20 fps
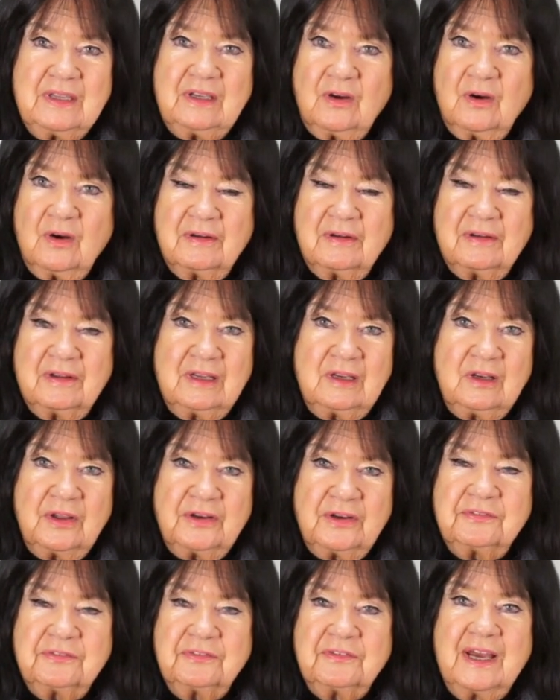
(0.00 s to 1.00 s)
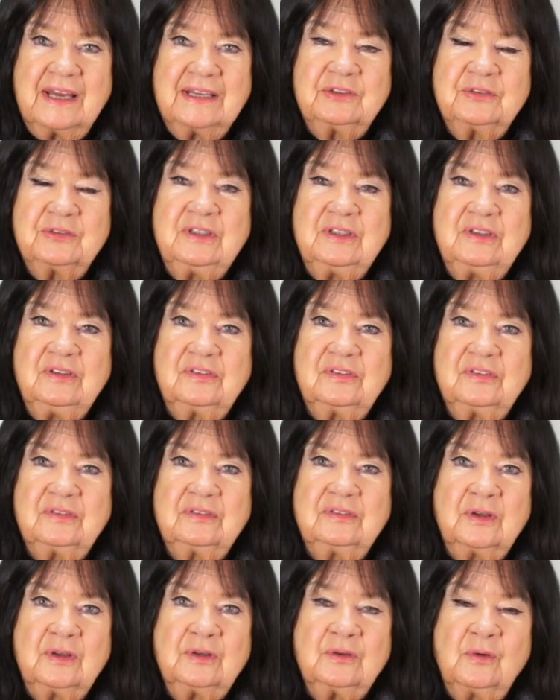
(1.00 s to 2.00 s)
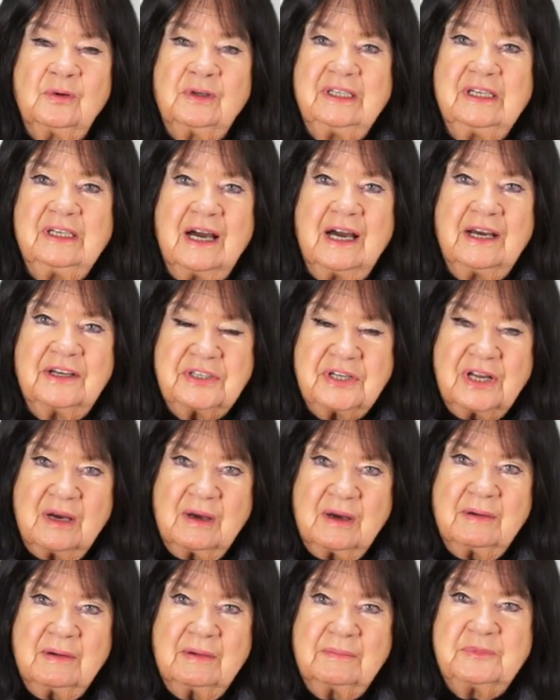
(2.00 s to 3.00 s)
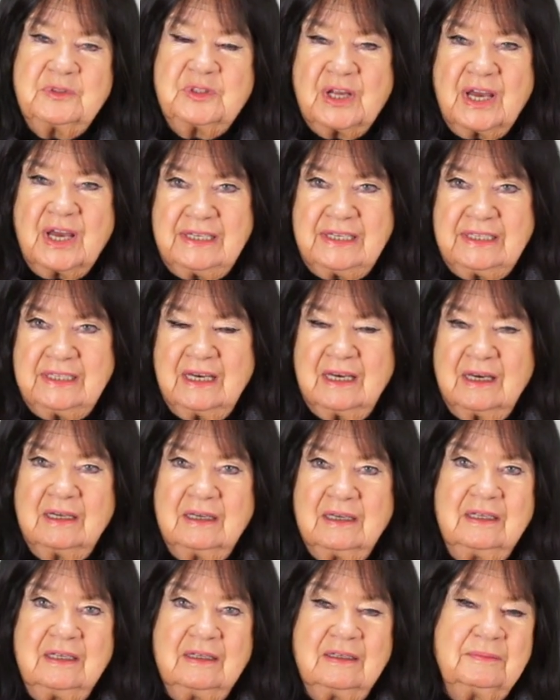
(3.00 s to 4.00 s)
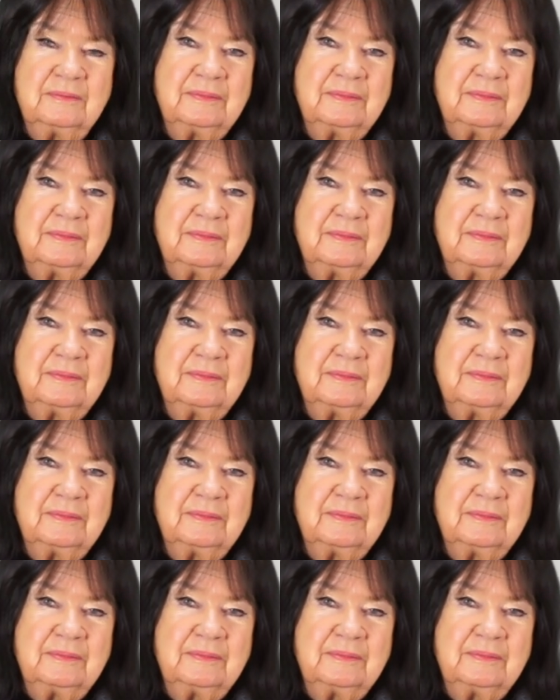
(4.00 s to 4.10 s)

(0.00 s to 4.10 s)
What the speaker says: you know, a lot of countries, not only Russia, China,